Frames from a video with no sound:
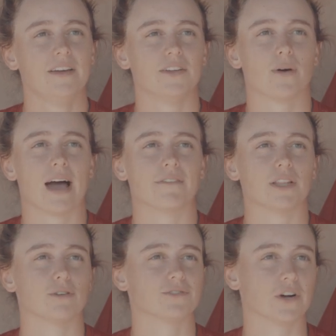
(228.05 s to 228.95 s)
you know,
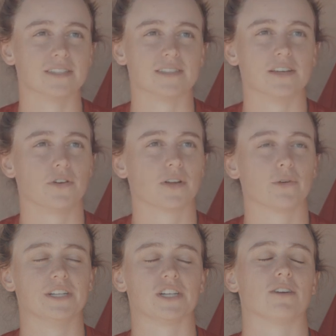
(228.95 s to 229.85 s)
having those friends that you can
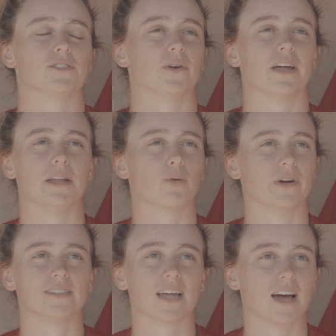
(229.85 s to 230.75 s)
reach out to at any
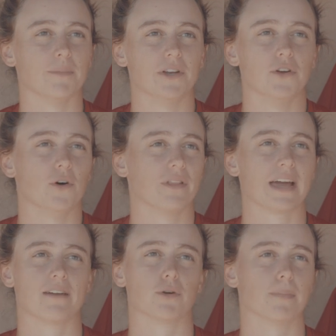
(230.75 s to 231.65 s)
point in time and you know they have